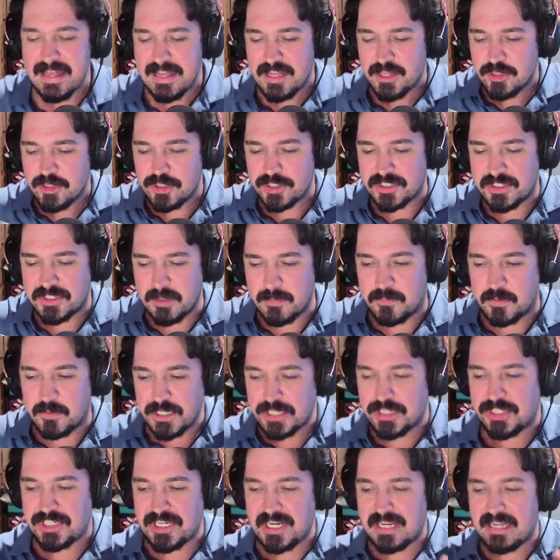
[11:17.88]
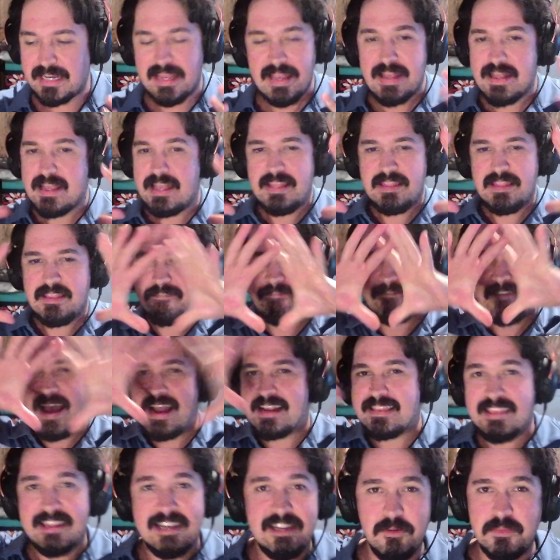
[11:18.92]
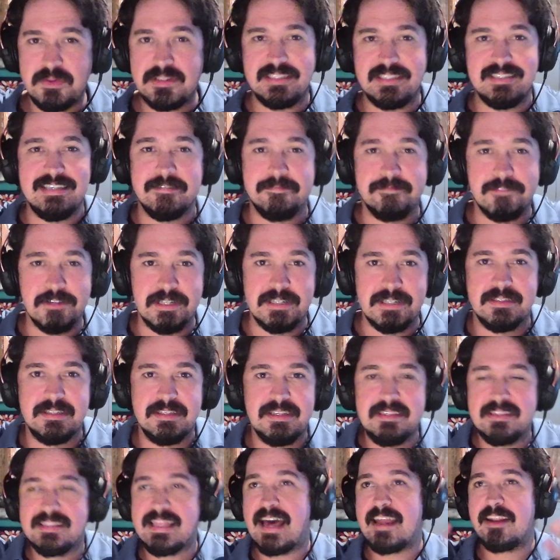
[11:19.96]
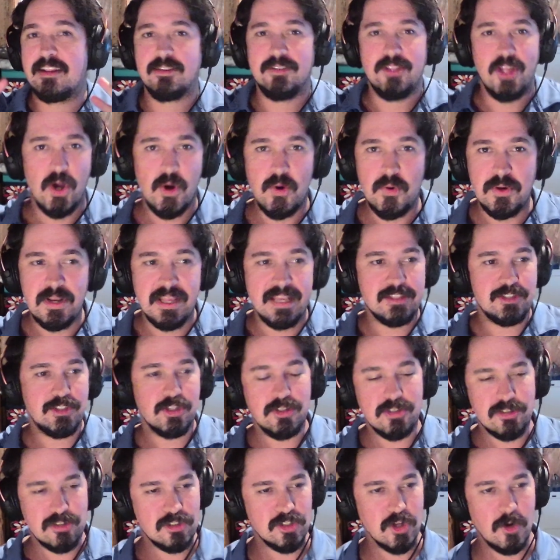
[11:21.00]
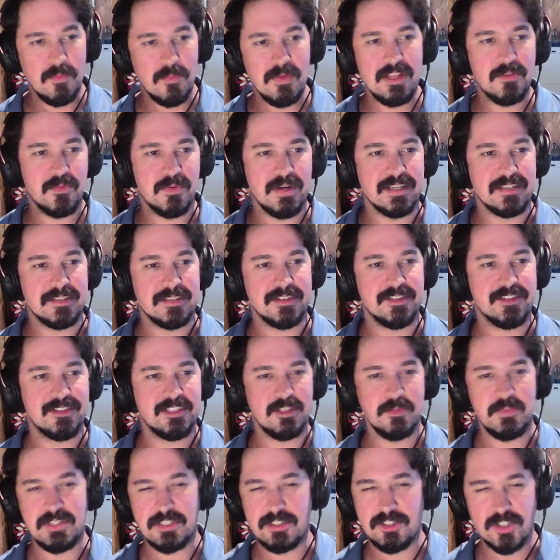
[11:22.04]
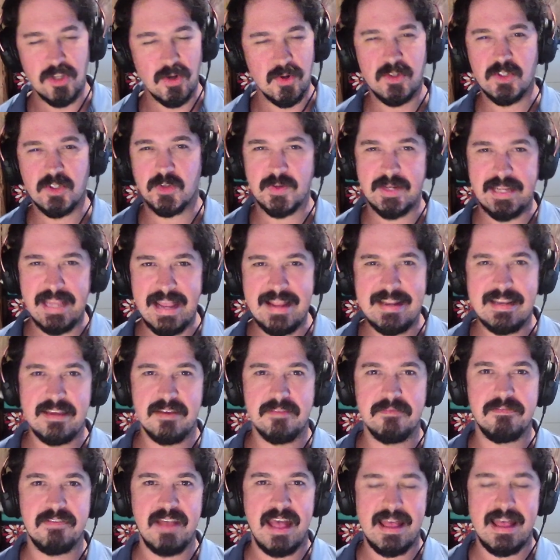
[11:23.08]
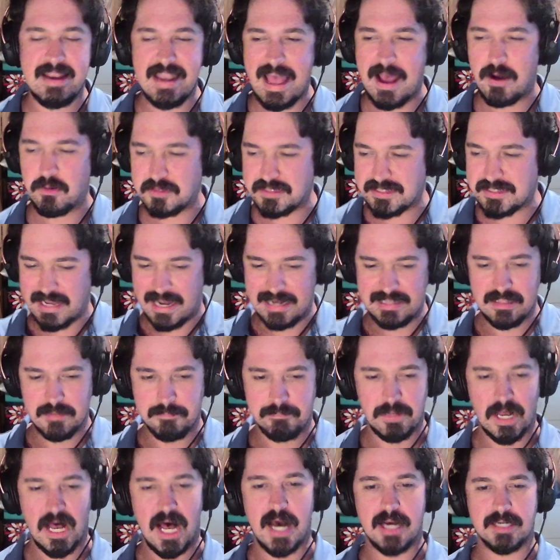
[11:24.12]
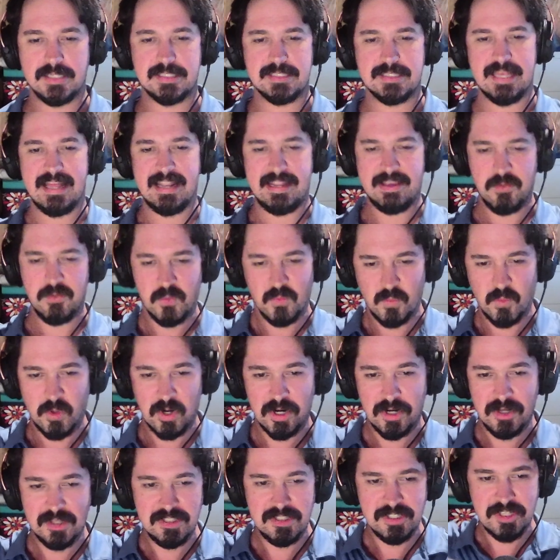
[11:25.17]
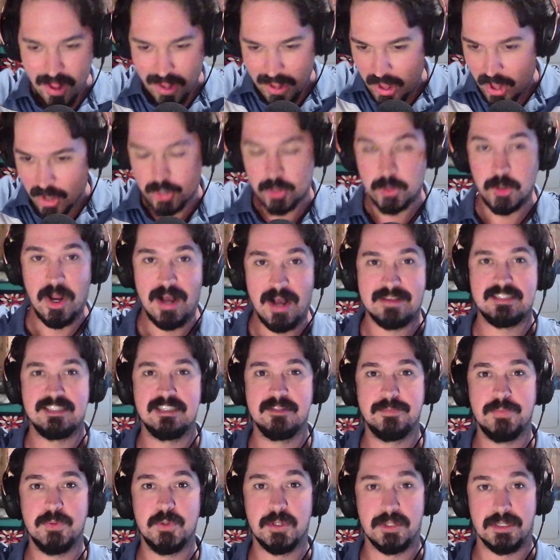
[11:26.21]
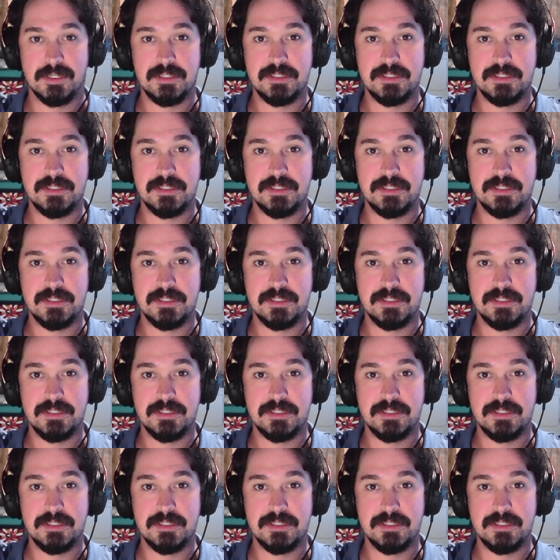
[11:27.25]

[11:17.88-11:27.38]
Just appreciate the fact that it was different. That alone, it took so many risks to be so creative and outside the box, and it worked across the board.